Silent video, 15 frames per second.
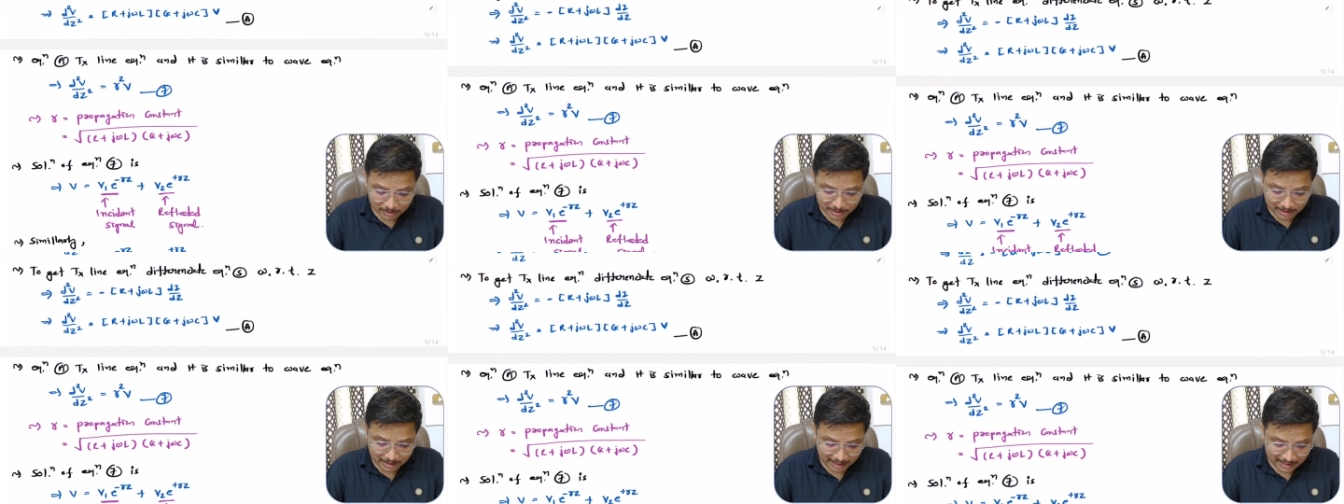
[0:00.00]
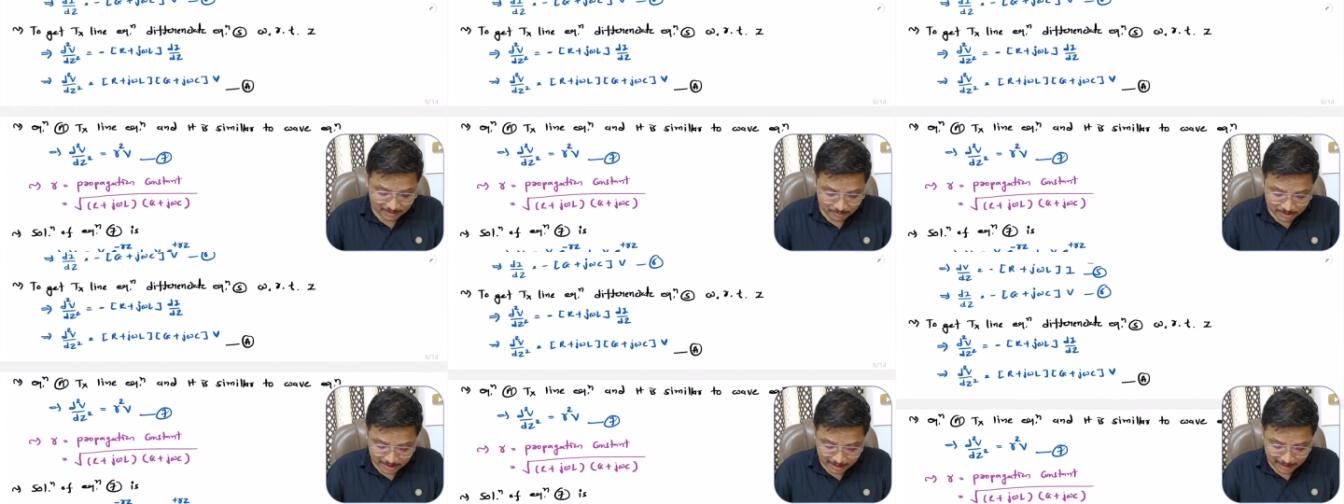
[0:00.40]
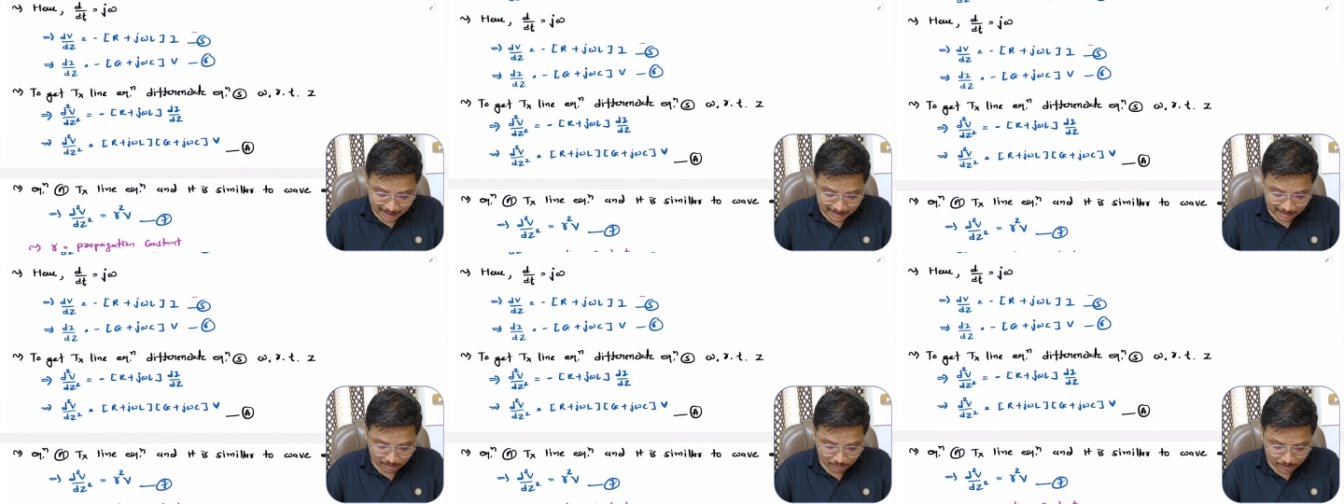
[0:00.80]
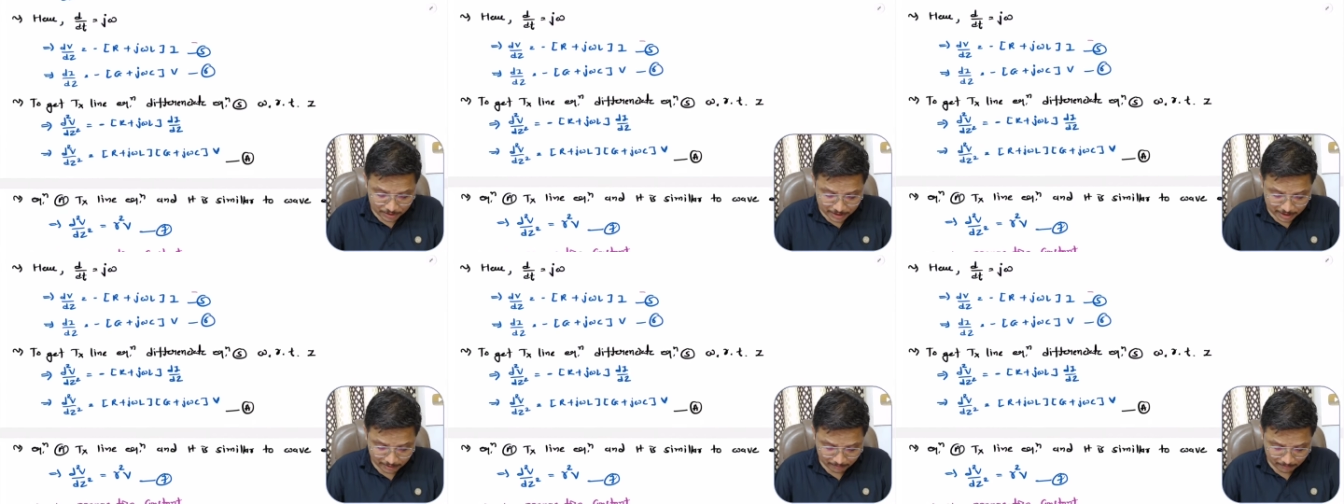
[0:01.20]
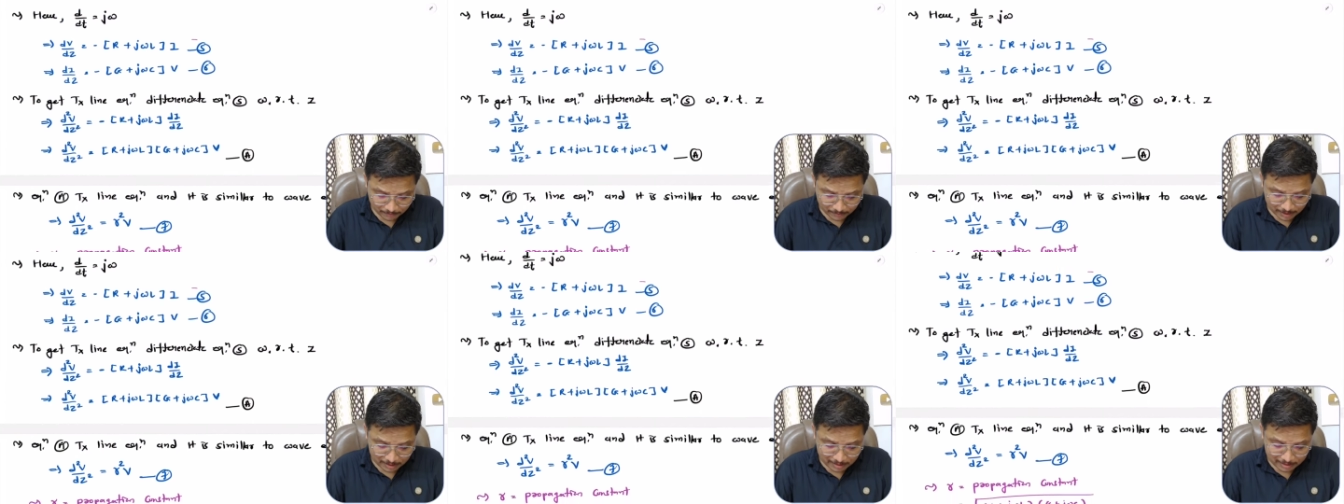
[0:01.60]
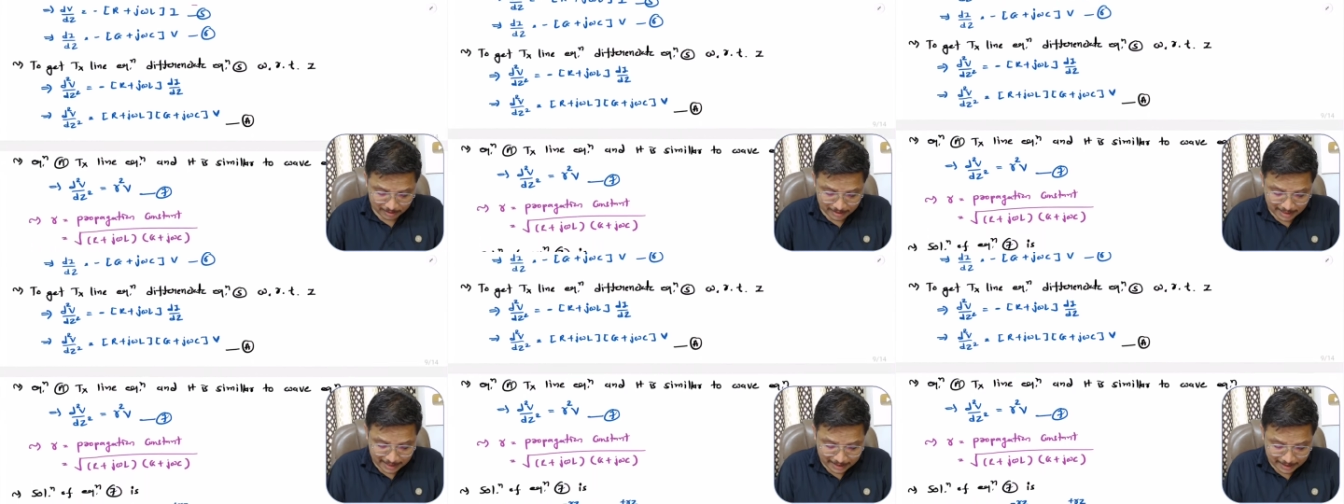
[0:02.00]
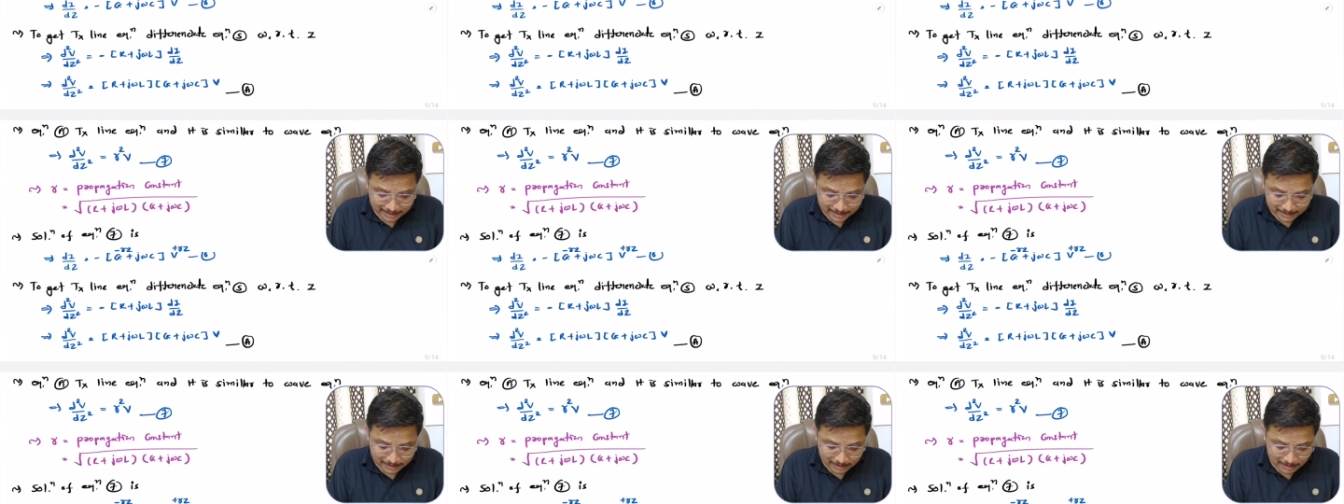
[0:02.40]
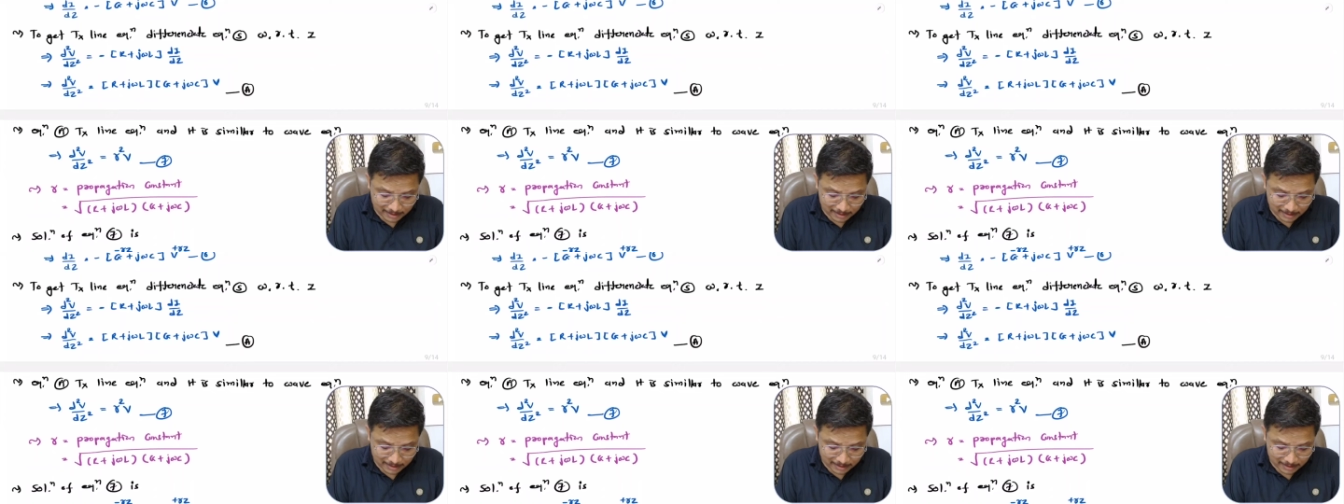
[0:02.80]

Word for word: transmission line equation that is